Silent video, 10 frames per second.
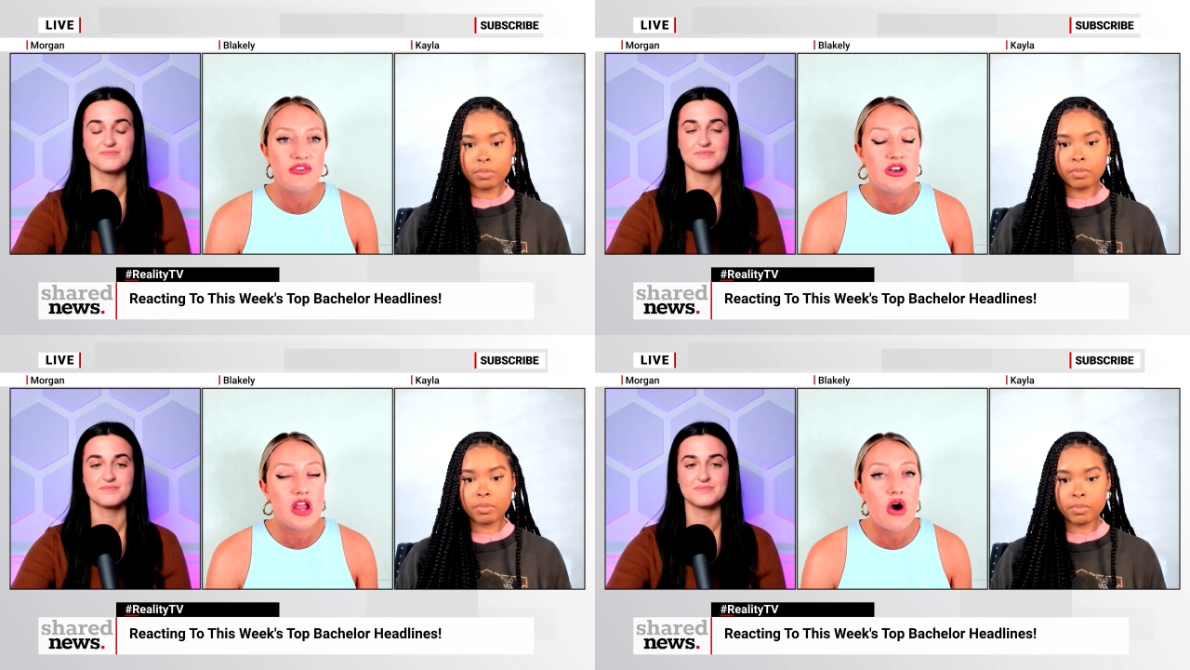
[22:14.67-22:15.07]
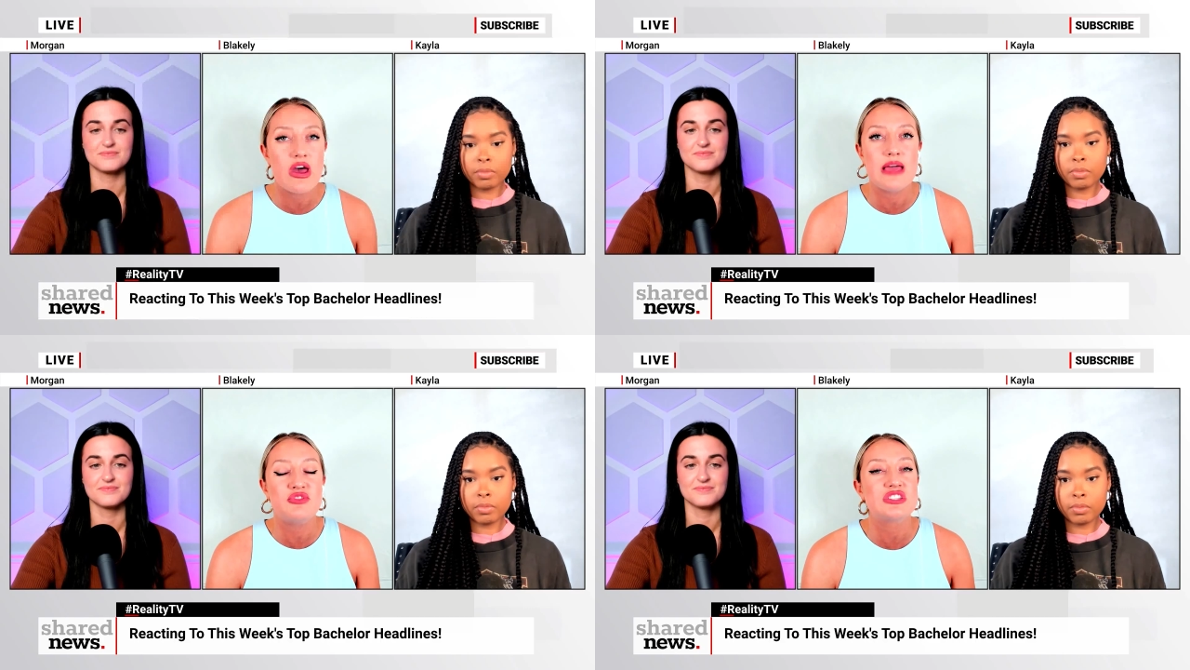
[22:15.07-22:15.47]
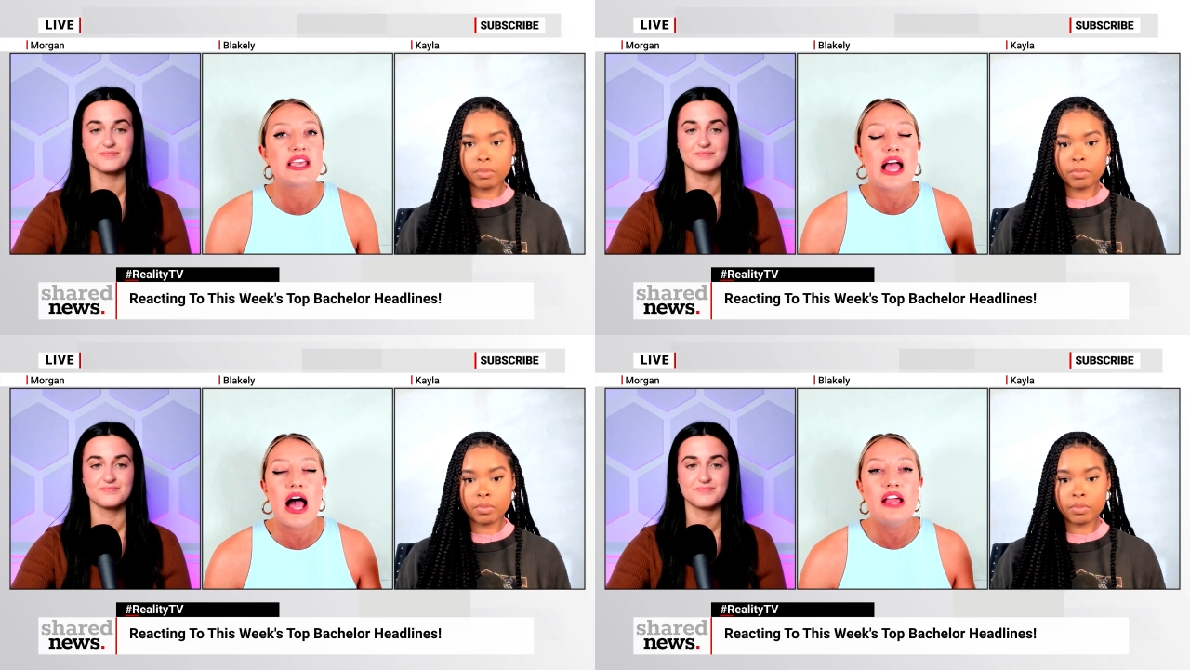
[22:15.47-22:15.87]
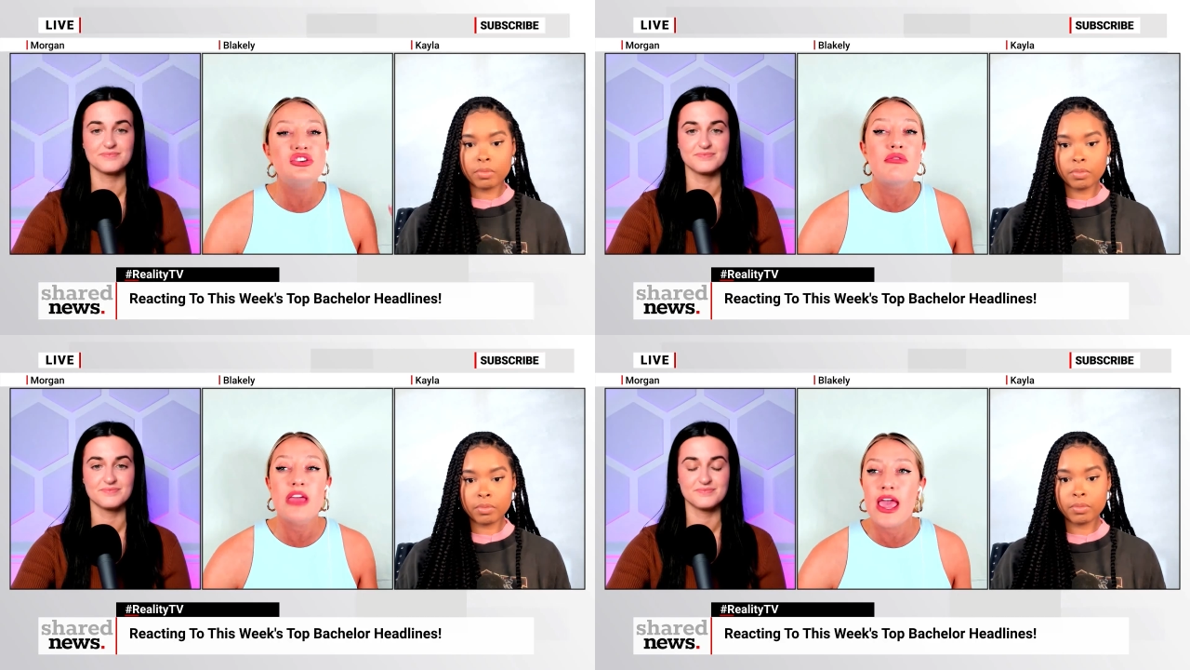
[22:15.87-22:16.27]
Speaker 1: even know. And I'm just like, I
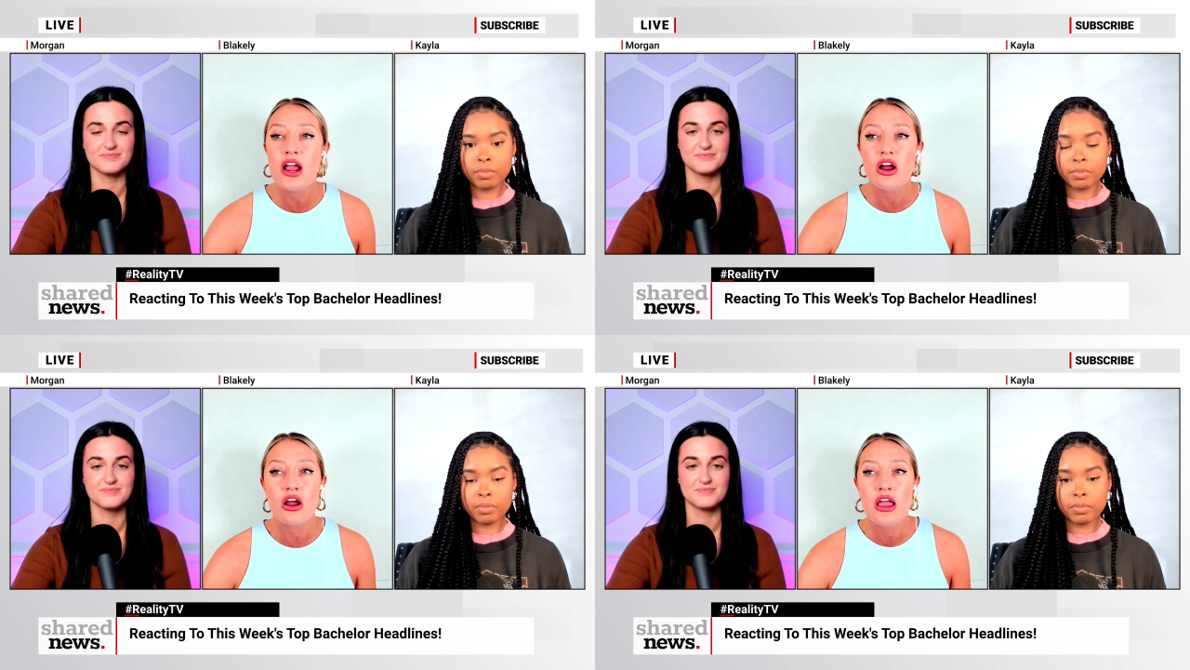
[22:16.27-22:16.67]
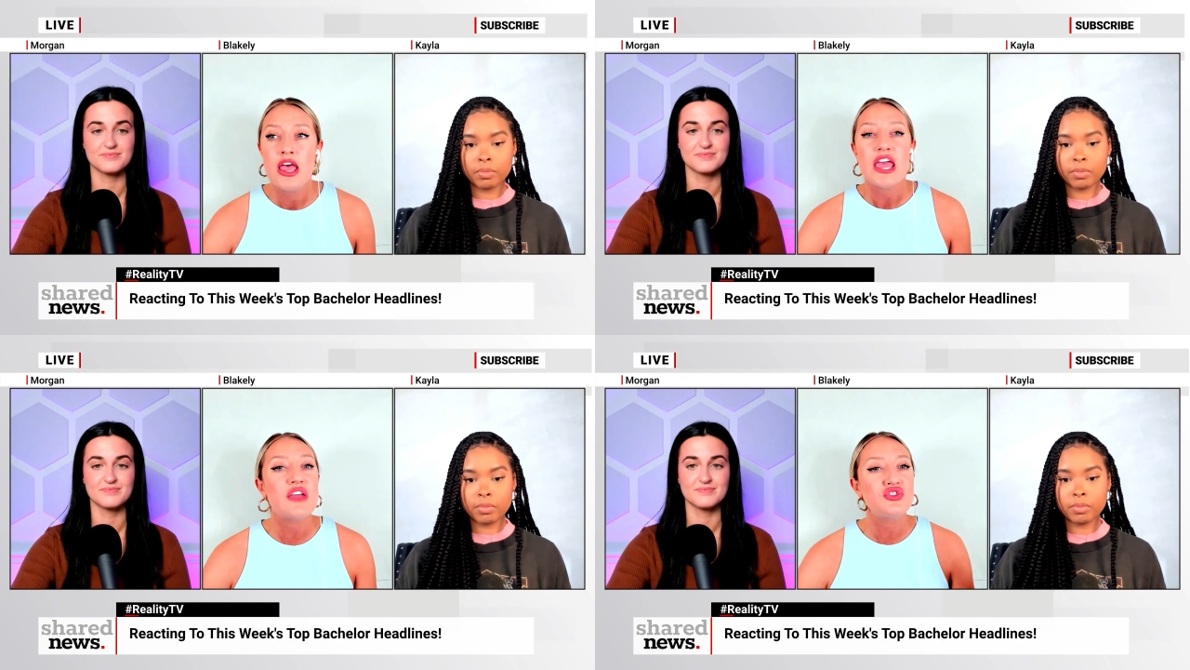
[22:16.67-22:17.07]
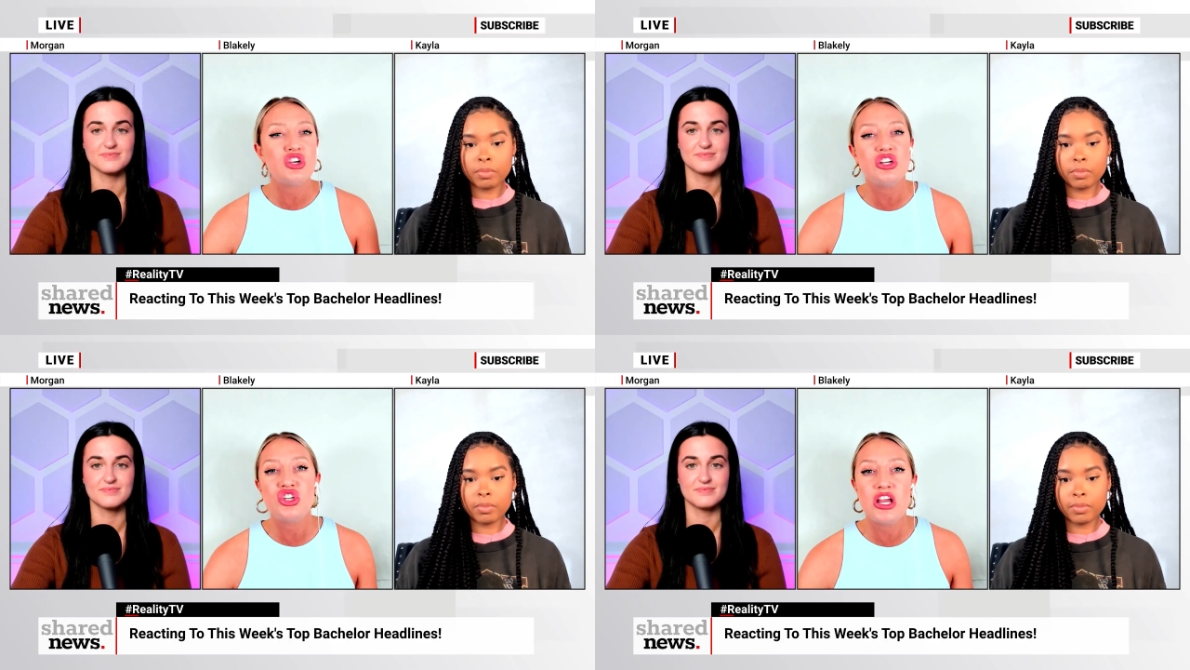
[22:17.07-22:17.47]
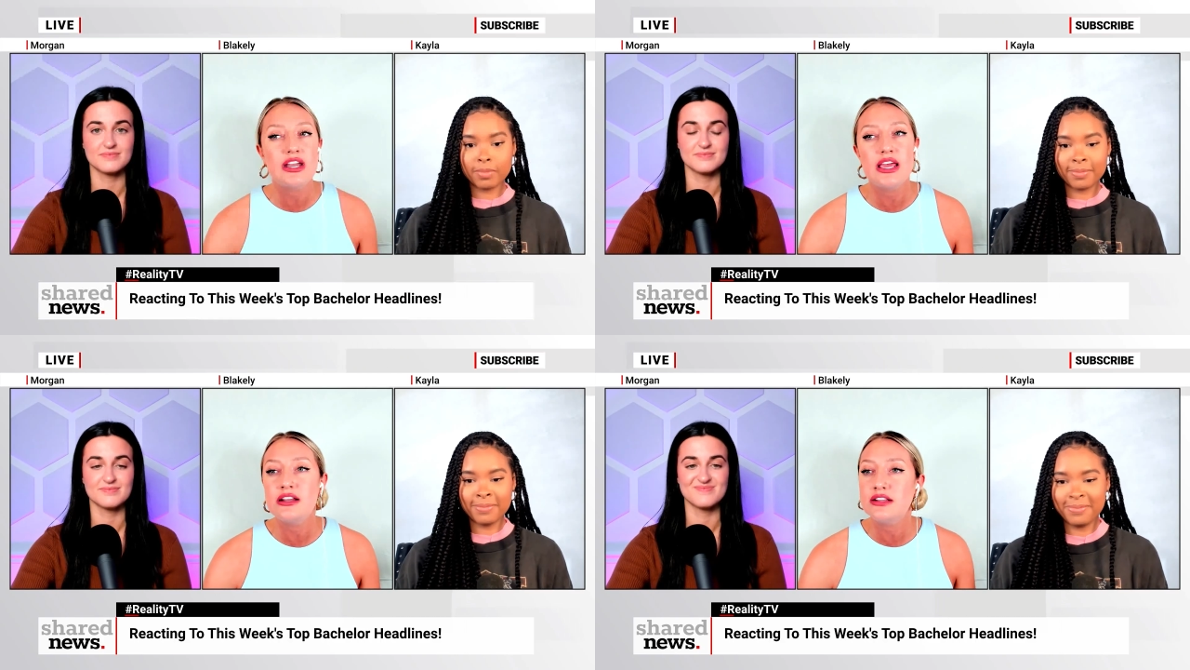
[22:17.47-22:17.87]
don't care if she
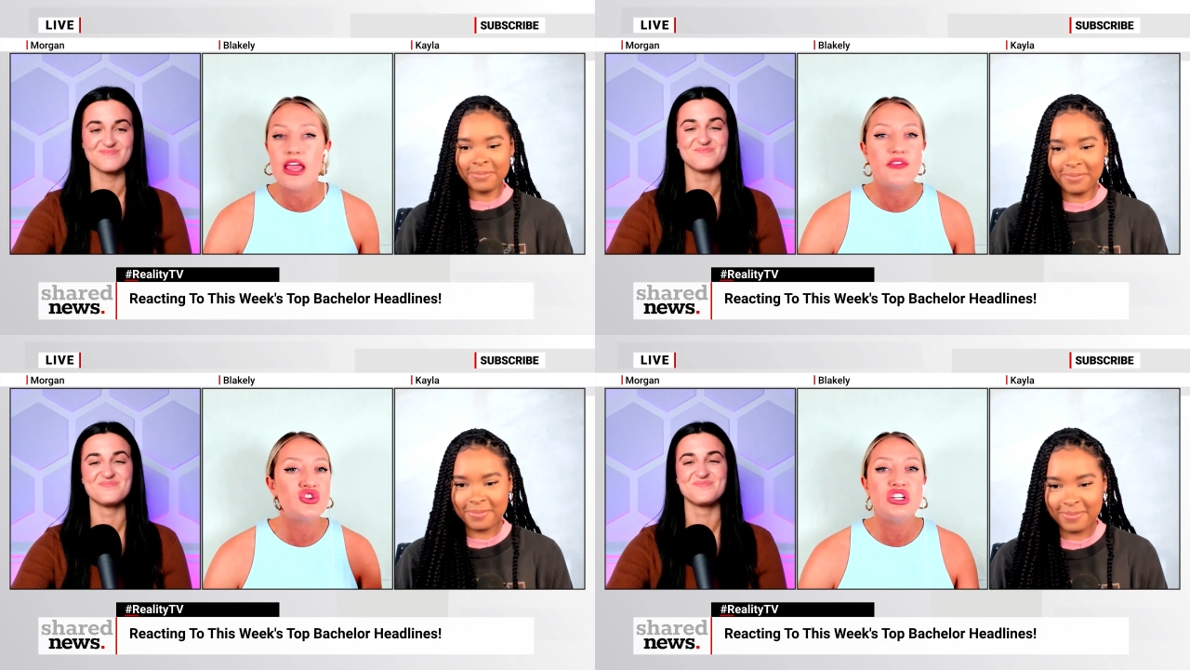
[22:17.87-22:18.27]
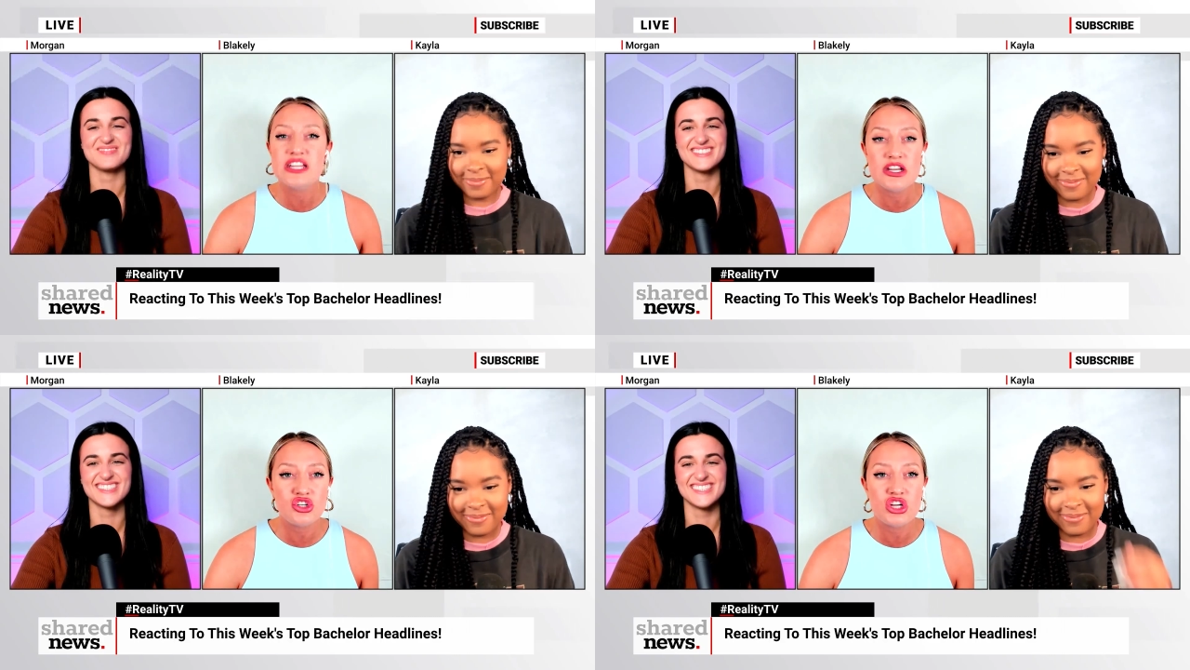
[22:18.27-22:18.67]
cheated, if she didn't